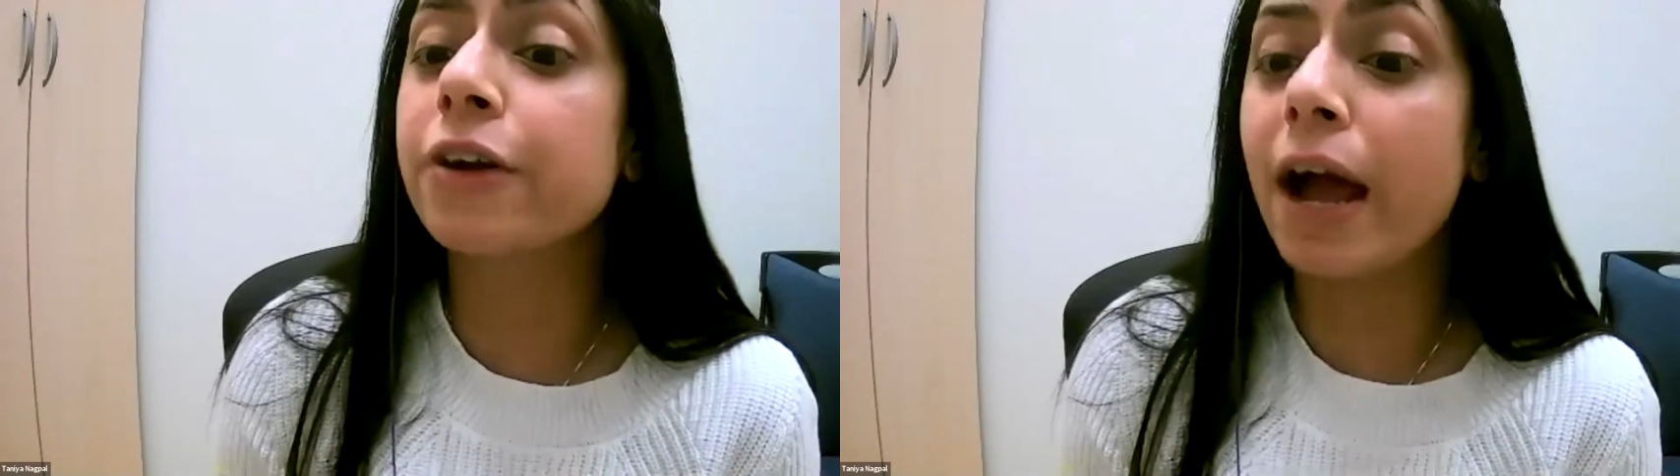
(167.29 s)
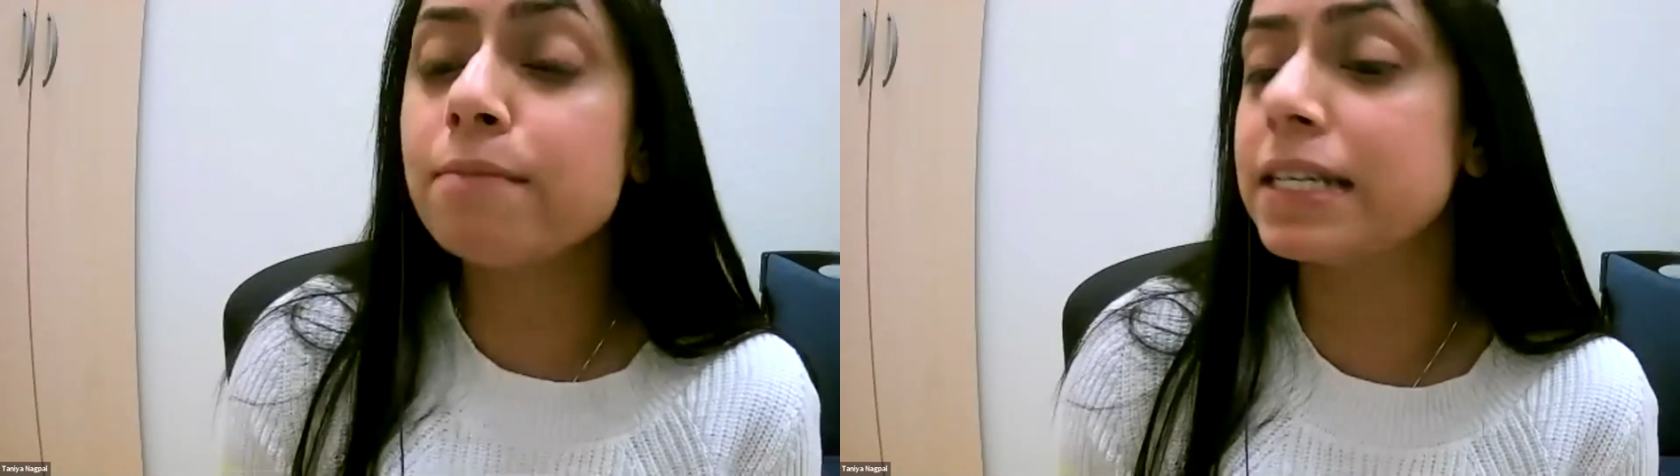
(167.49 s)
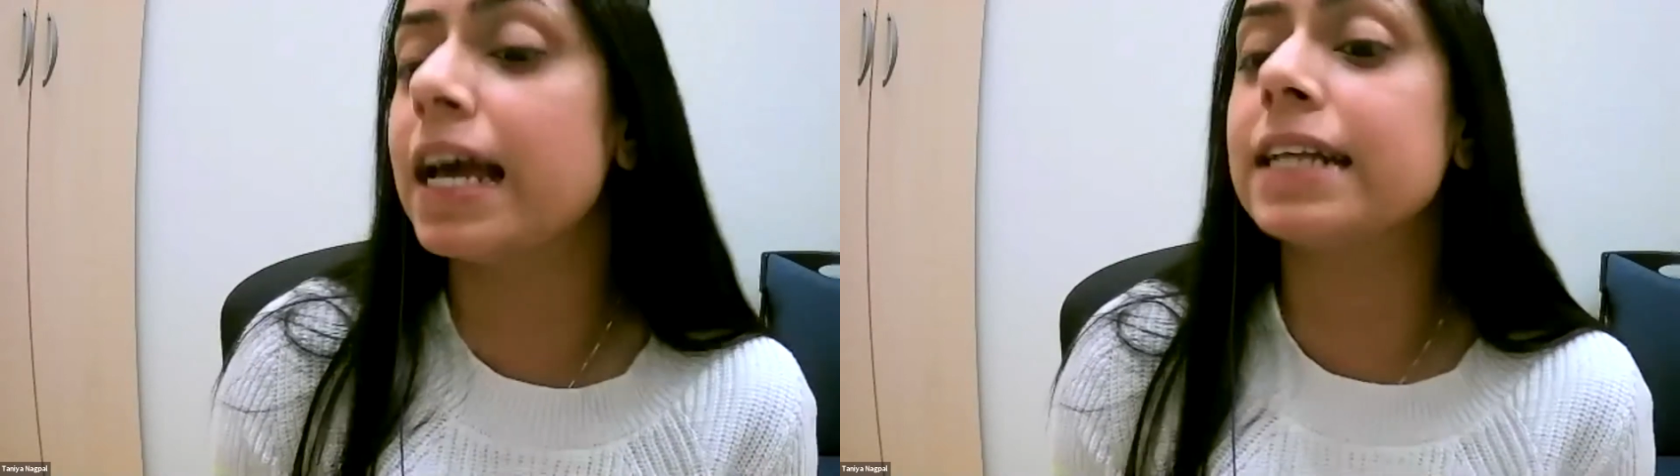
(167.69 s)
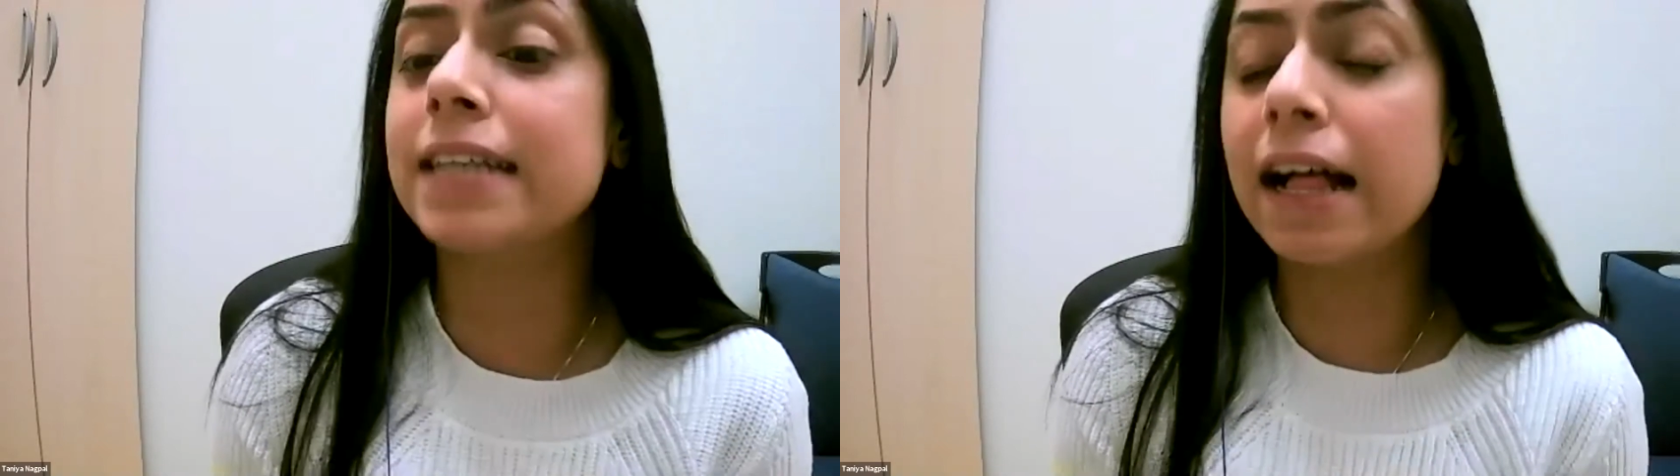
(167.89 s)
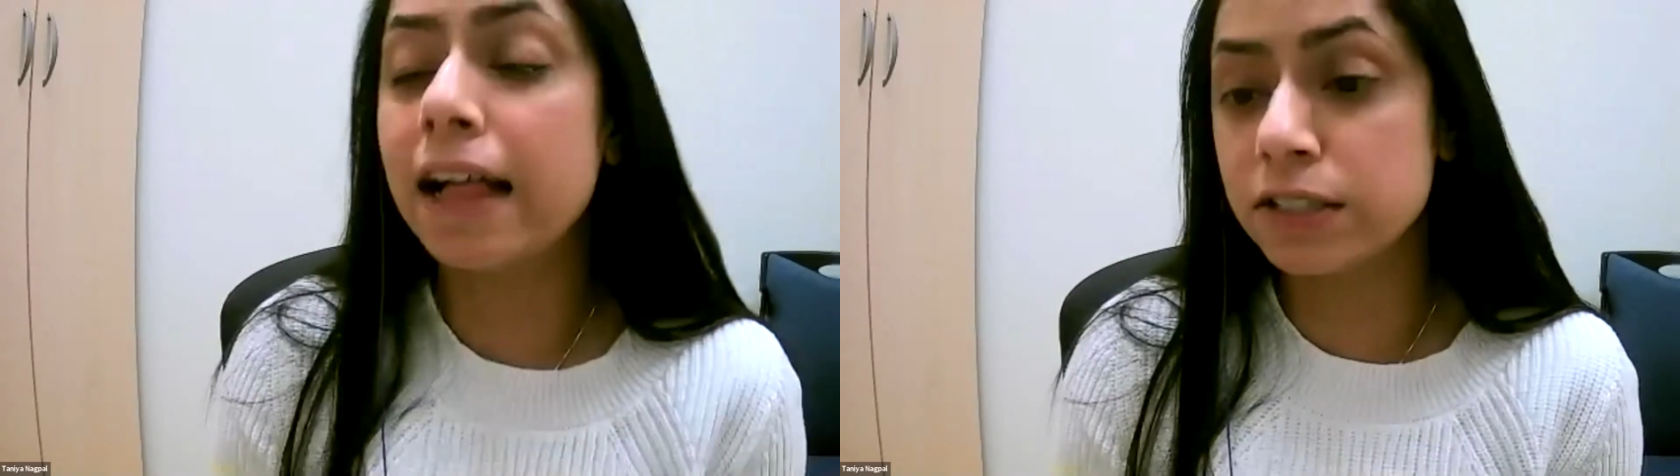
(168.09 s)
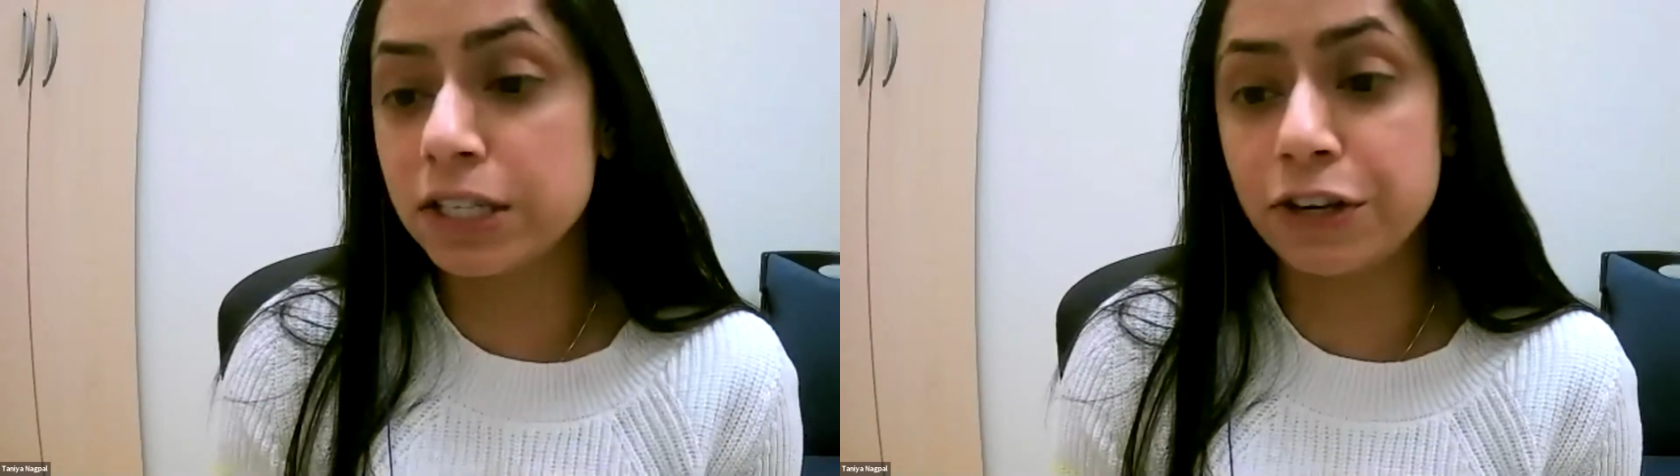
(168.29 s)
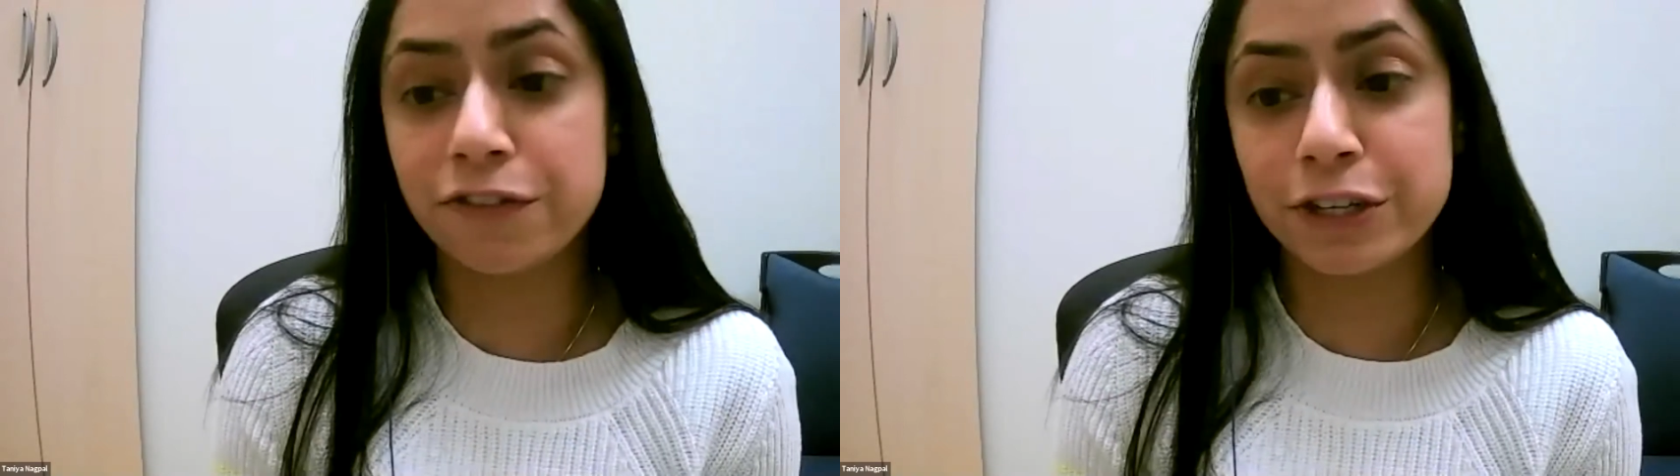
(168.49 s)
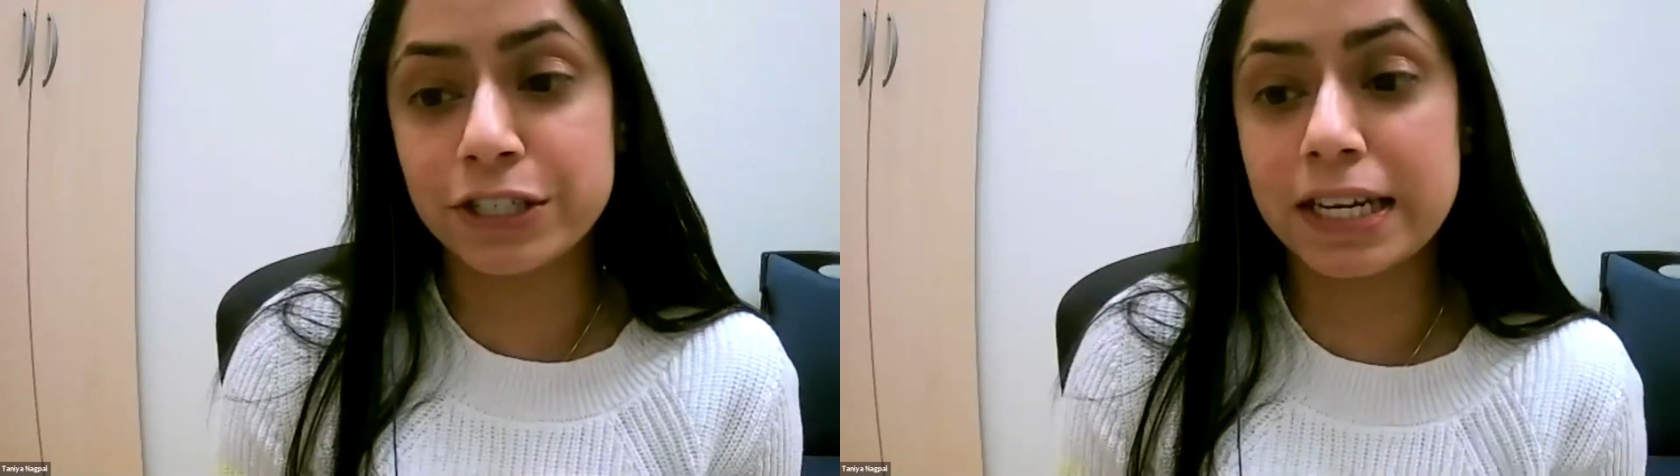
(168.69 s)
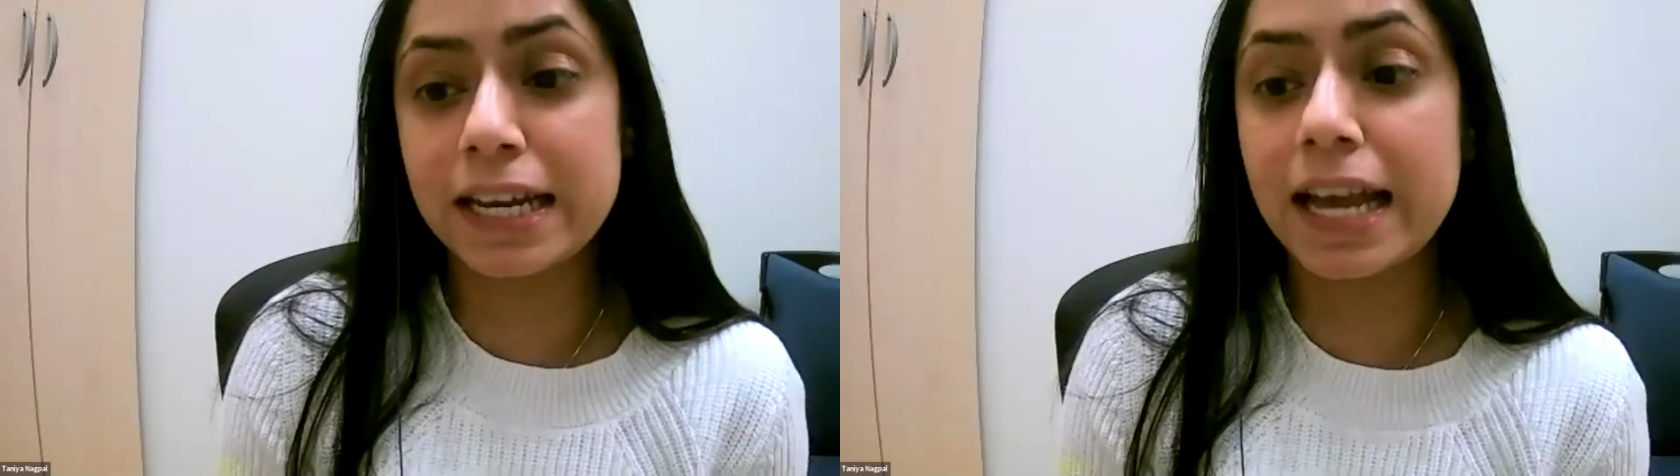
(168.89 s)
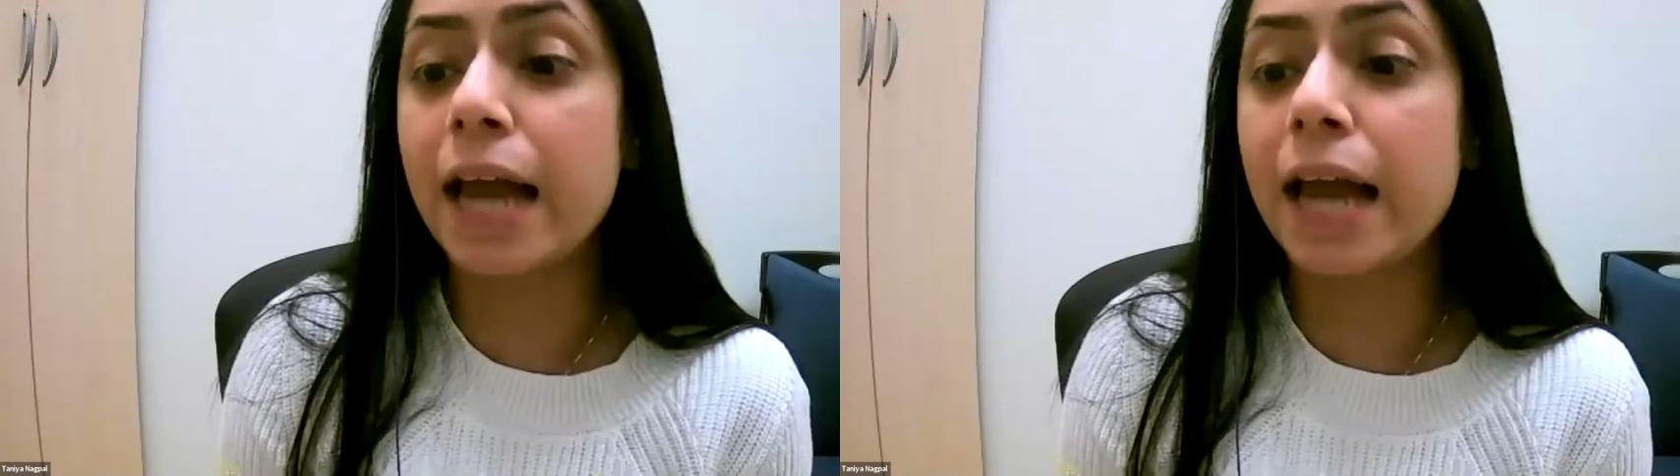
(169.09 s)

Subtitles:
MD at Dalhousie University